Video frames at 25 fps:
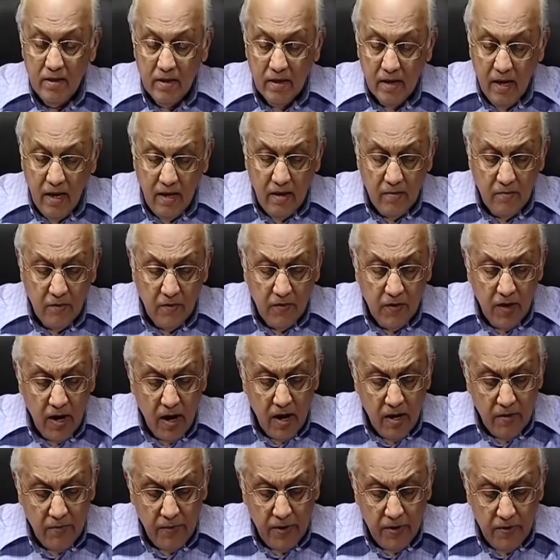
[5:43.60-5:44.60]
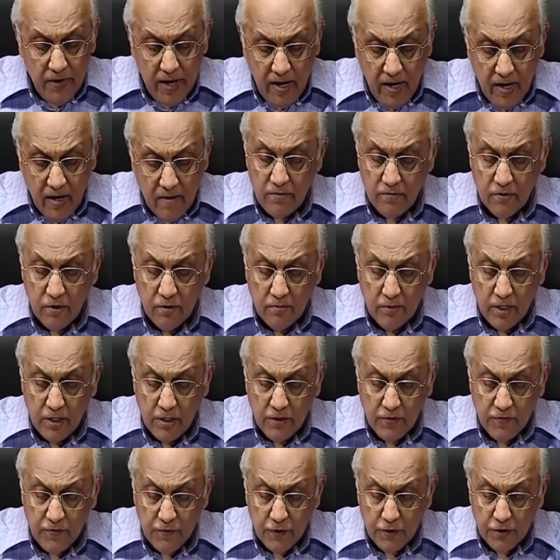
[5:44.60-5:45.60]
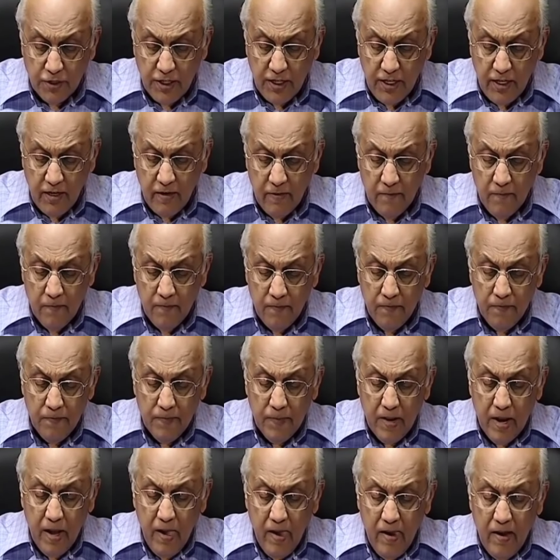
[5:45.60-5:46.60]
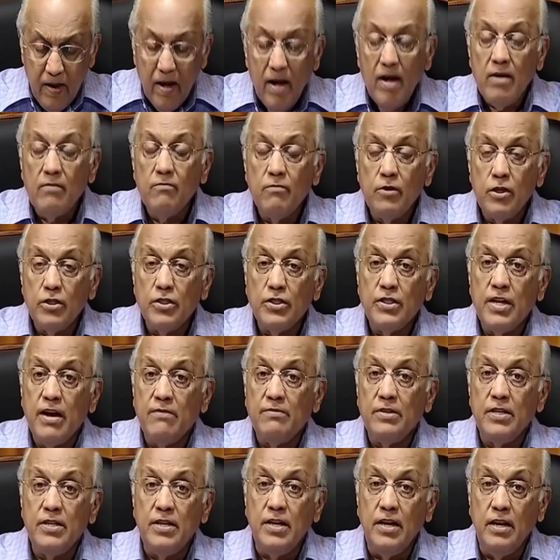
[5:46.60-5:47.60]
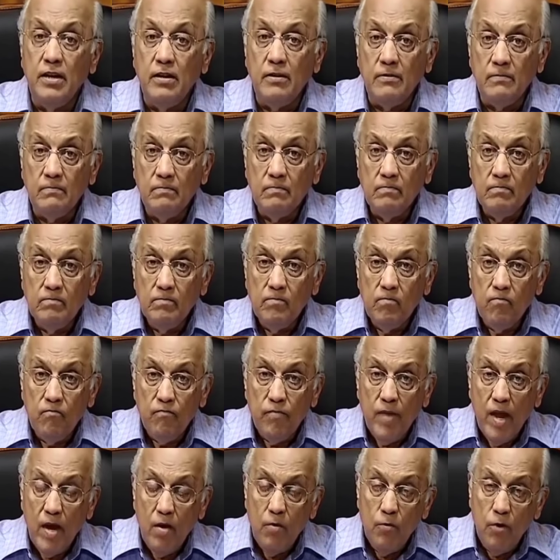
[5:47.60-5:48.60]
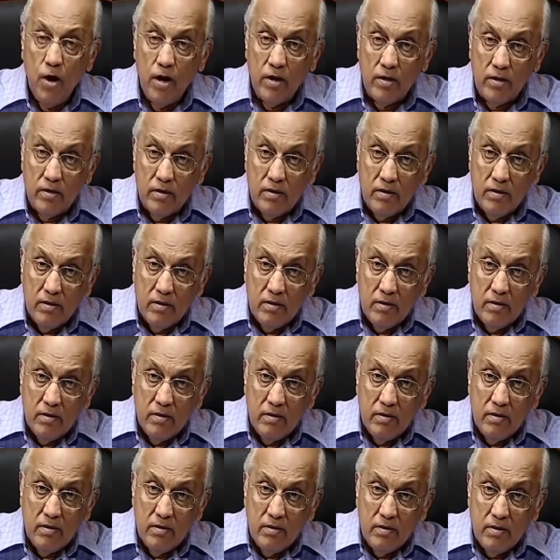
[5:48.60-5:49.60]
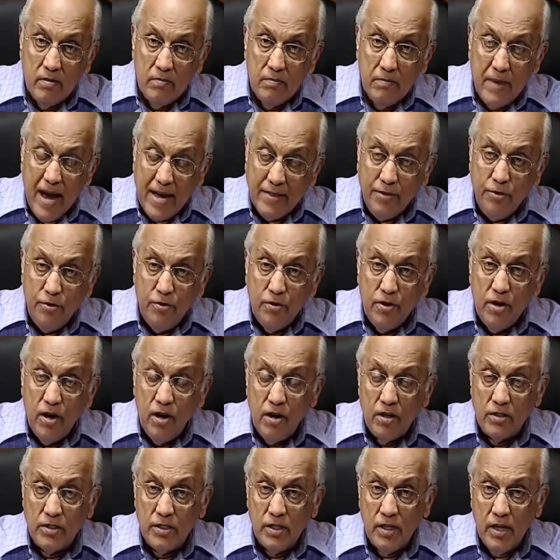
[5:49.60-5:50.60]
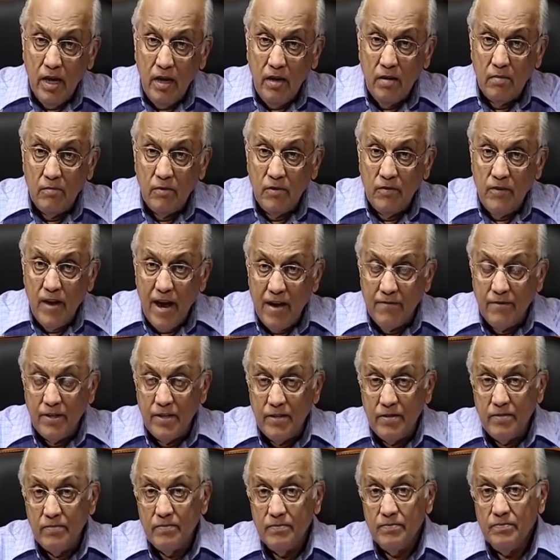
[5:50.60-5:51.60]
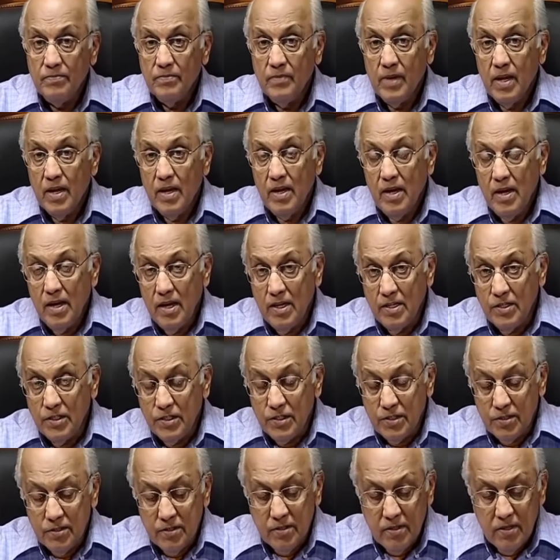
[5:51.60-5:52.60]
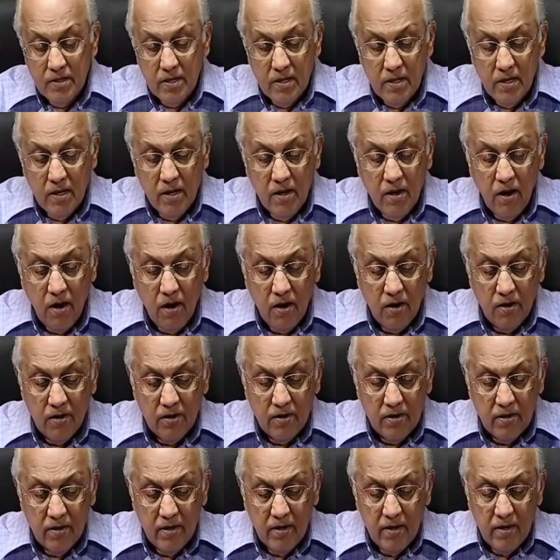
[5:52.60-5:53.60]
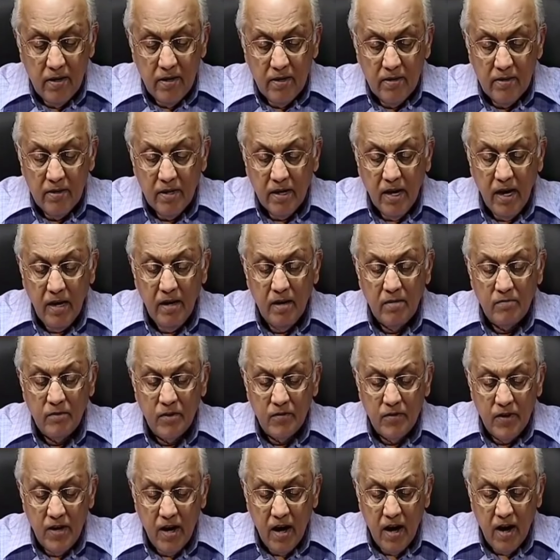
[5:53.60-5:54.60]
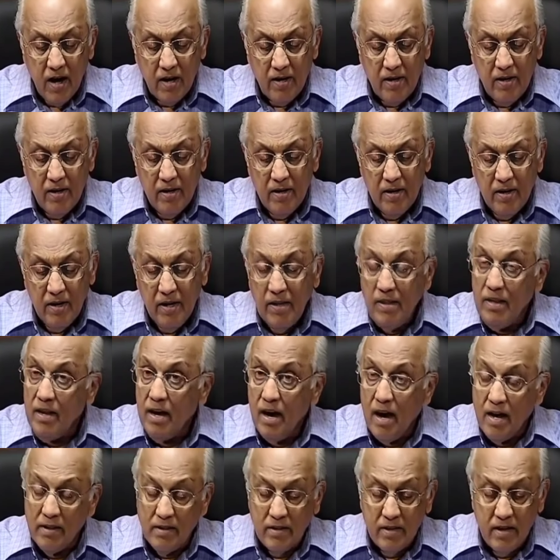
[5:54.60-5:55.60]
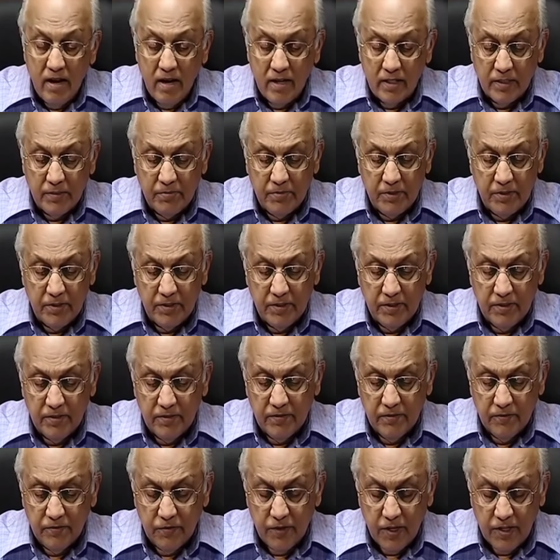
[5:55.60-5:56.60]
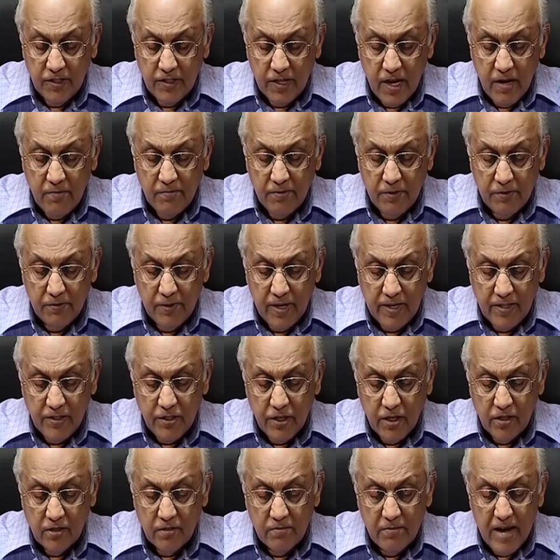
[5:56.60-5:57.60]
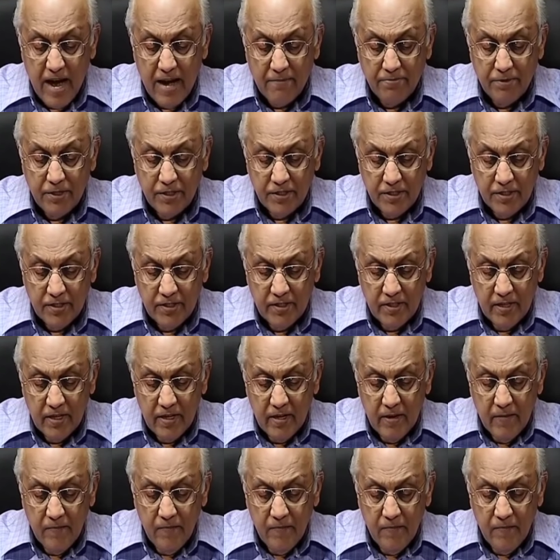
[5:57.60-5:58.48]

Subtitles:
The kingdom of God, we read in Romans 14 and verse 17, what Matthew calls the kingdom of heaven is called the kingdom of God. In the other gospels, for example, when John the Baptist